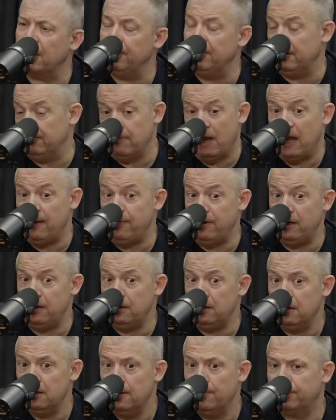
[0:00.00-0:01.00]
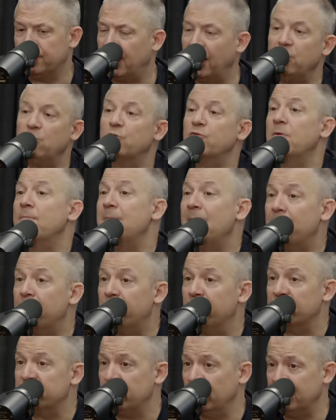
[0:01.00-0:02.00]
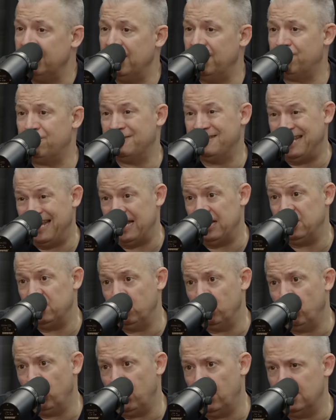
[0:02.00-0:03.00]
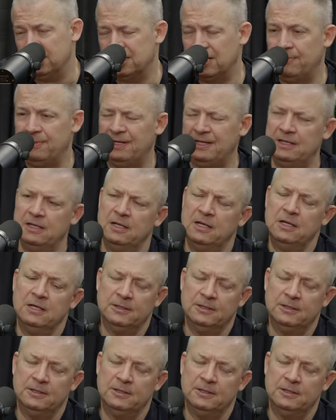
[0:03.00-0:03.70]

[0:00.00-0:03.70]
I mean, maybe, but I don't remember it, so I can't pretend it was. I mean,